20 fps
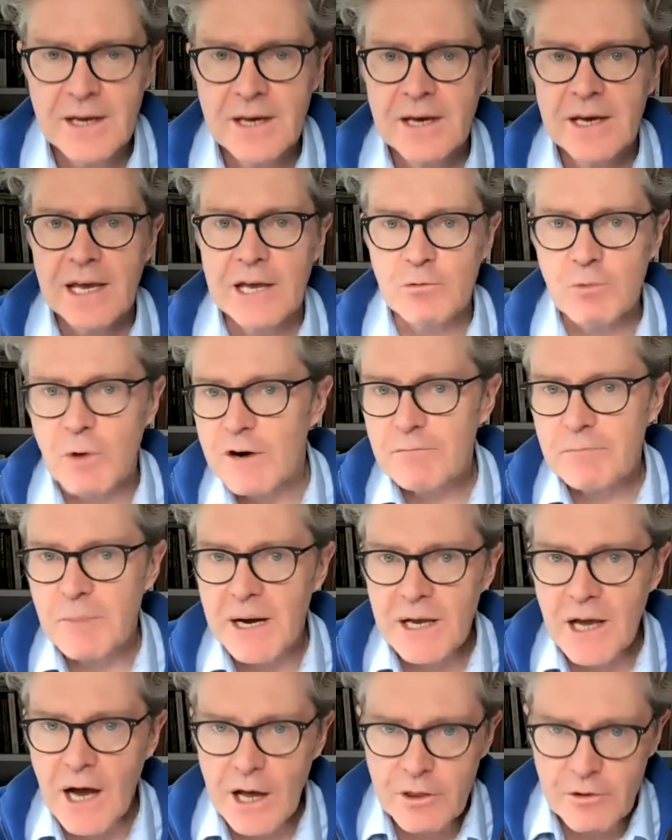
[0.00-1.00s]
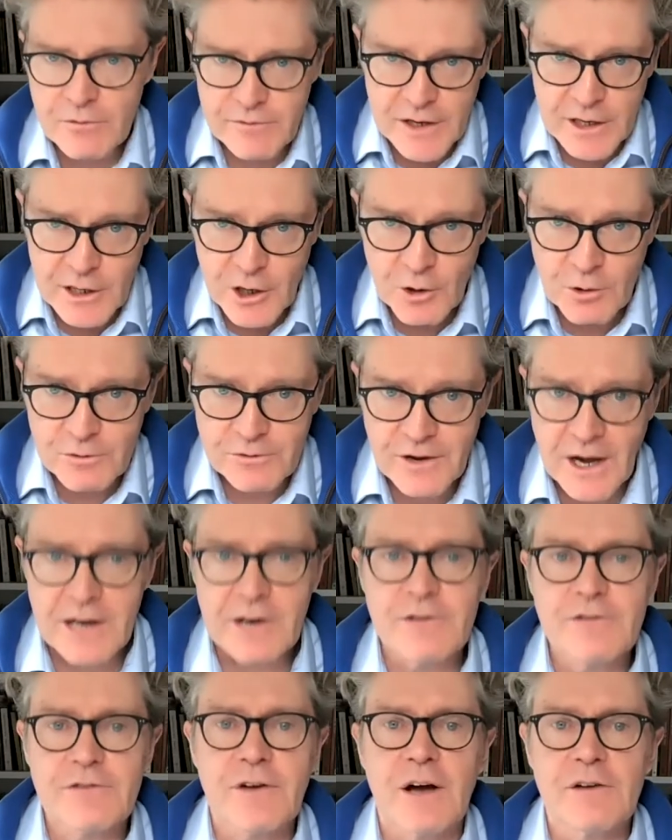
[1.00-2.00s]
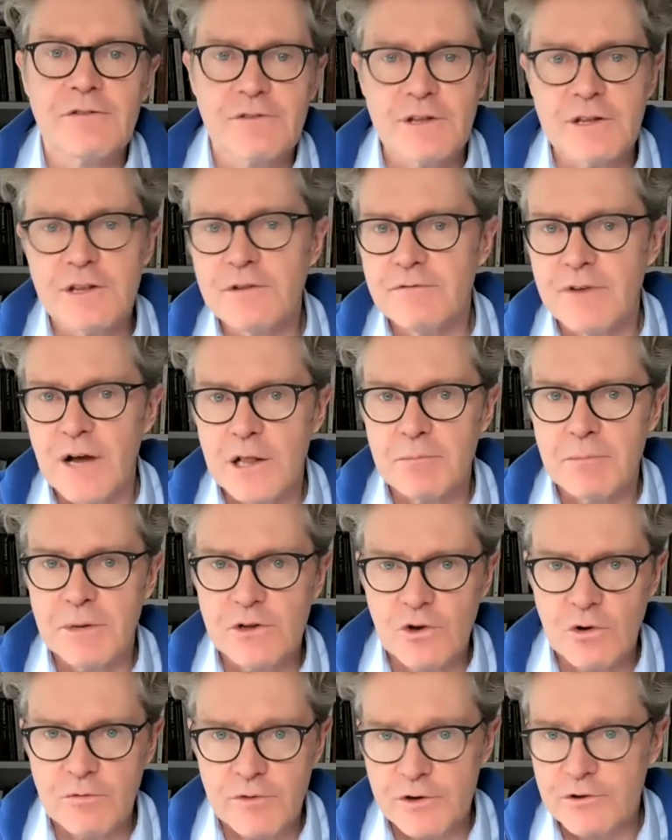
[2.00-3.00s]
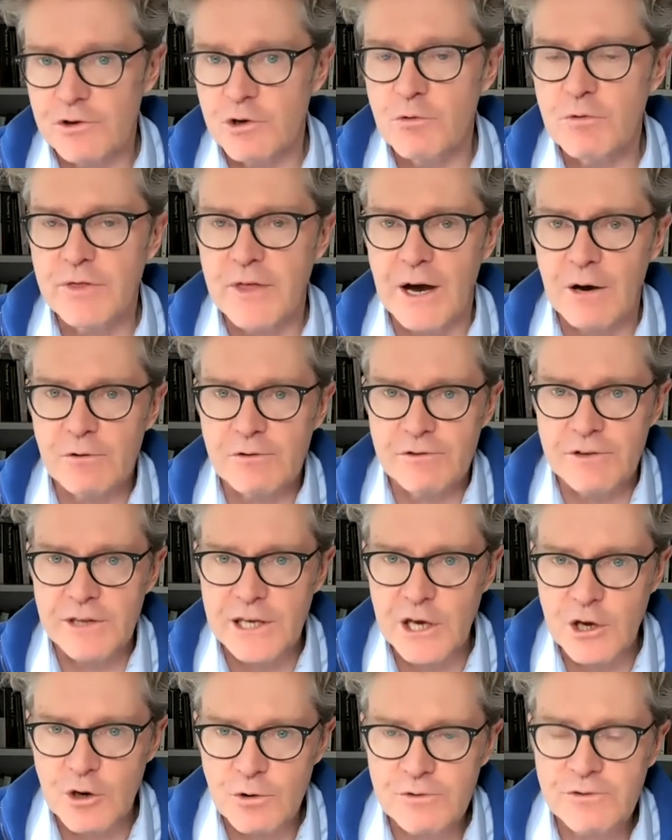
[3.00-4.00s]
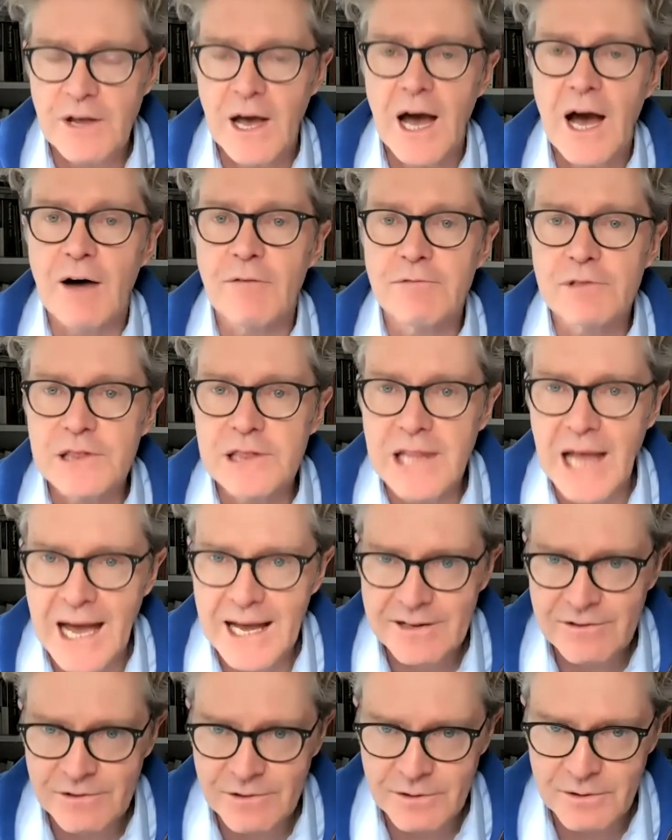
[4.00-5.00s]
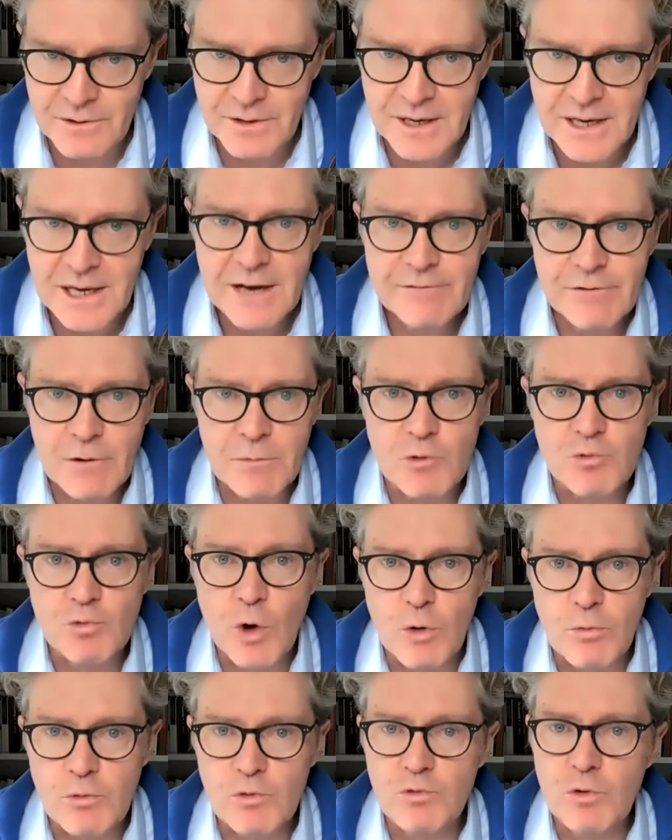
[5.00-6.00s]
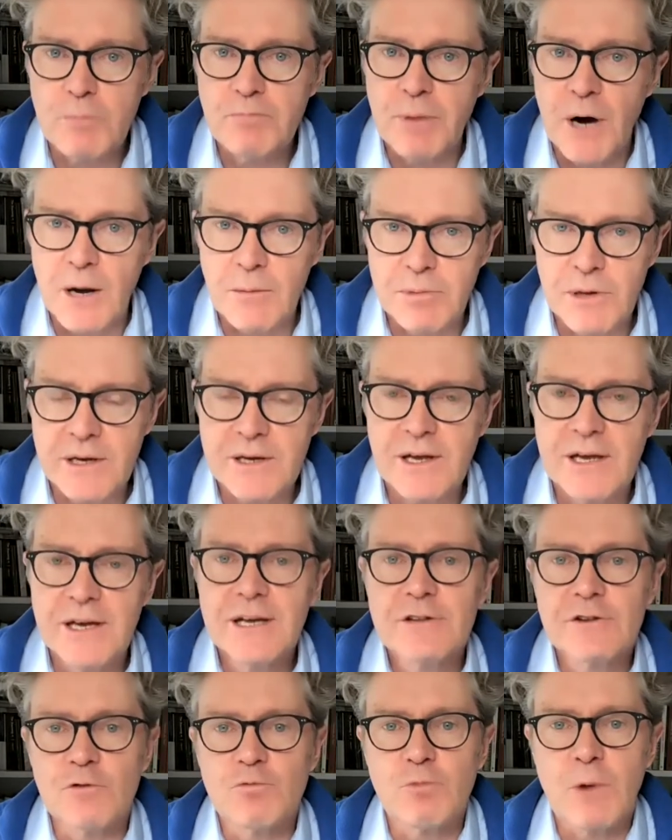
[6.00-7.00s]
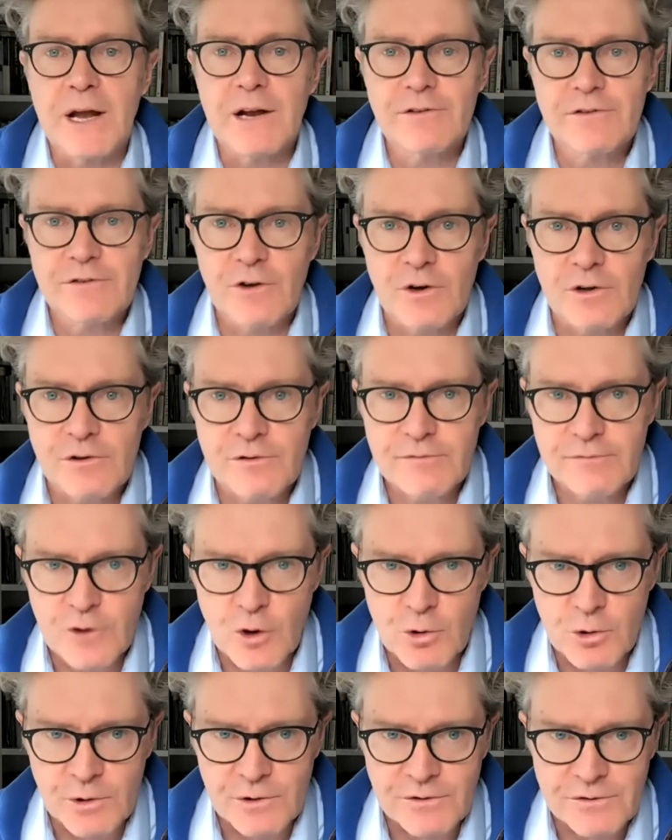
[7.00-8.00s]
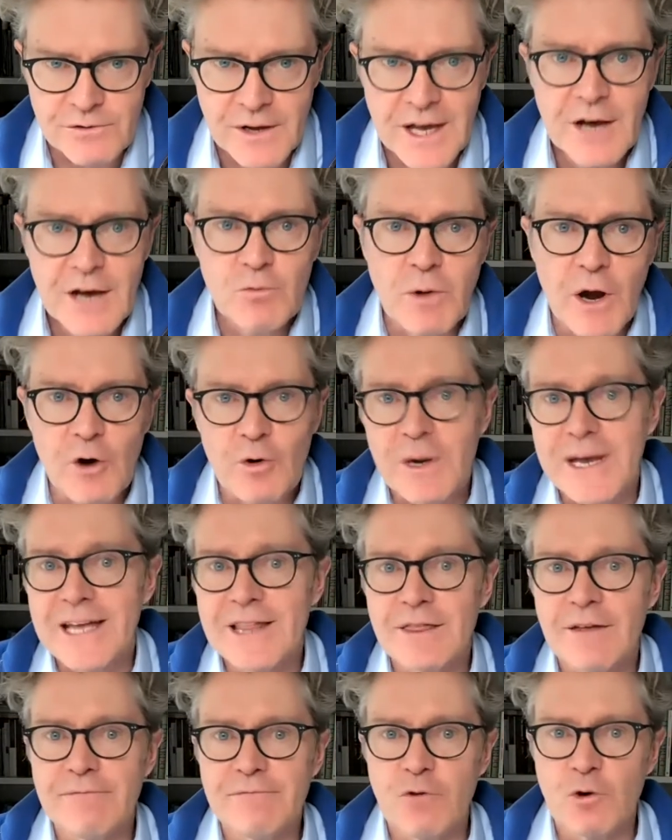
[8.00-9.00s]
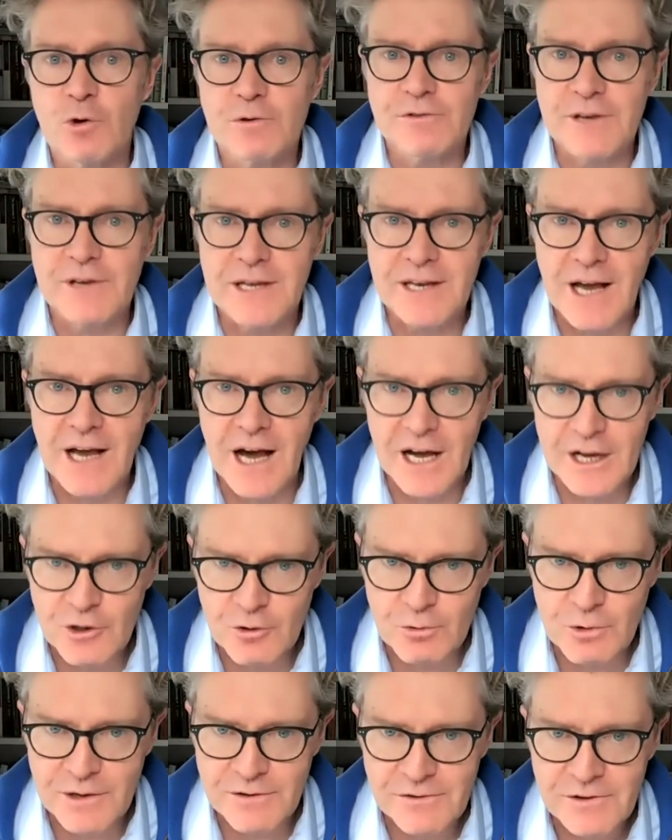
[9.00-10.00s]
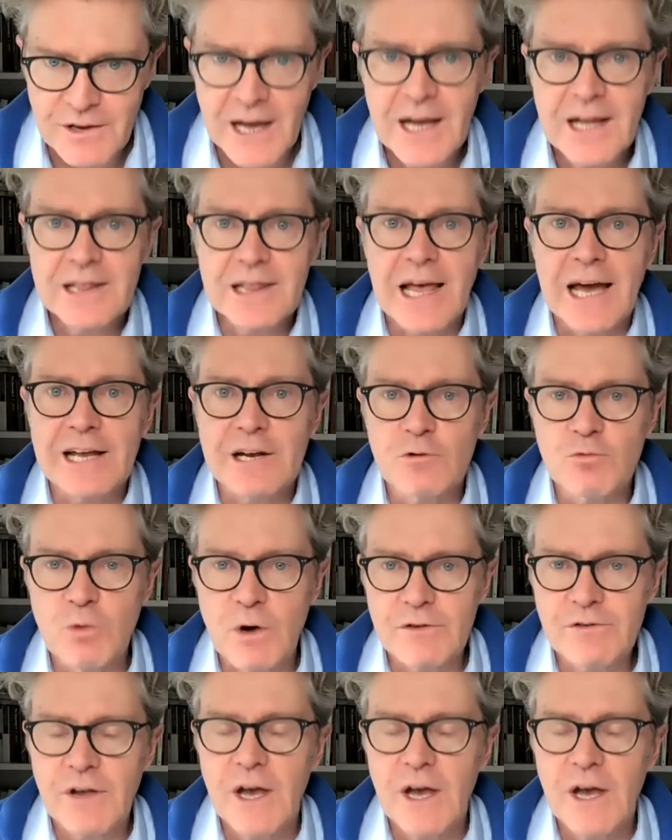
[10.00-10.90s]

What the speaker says: In one of my other videos, I discussed the development over 2,000 years of Latin from the Roman Republic to Renaissance Florence, where in the 1400s, Latin was